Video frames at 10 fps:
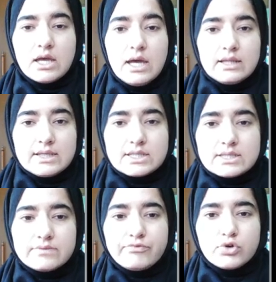
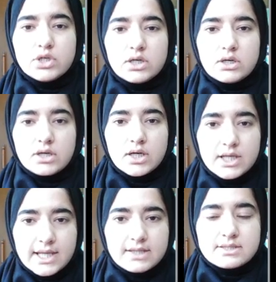this food
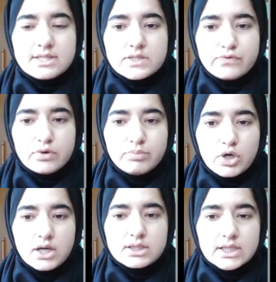contains, this food
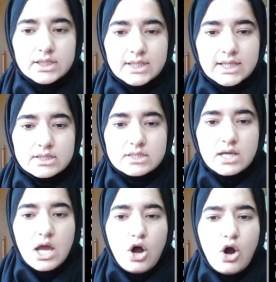product contains.
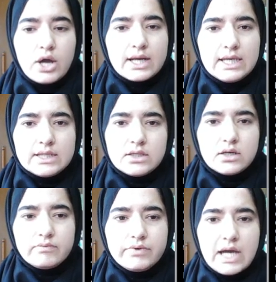Or
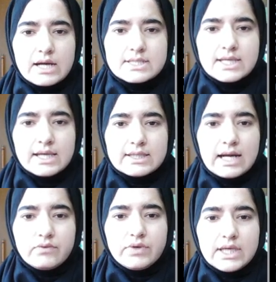either we are saying
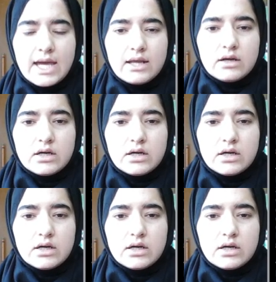that we can